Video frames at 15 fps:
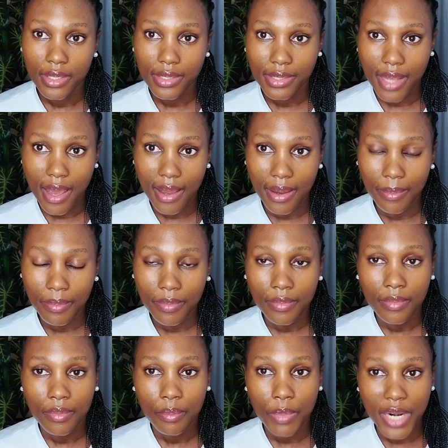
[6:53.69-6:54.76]
some
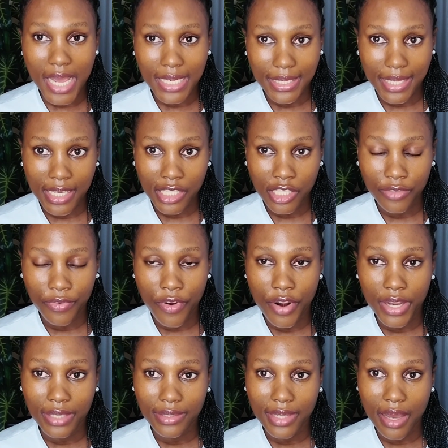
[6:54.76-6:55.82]
blood tests, for
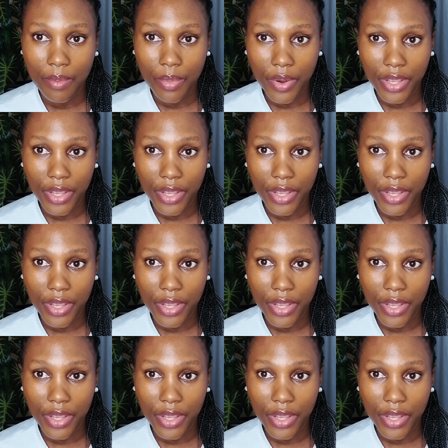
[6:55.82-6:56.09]
example,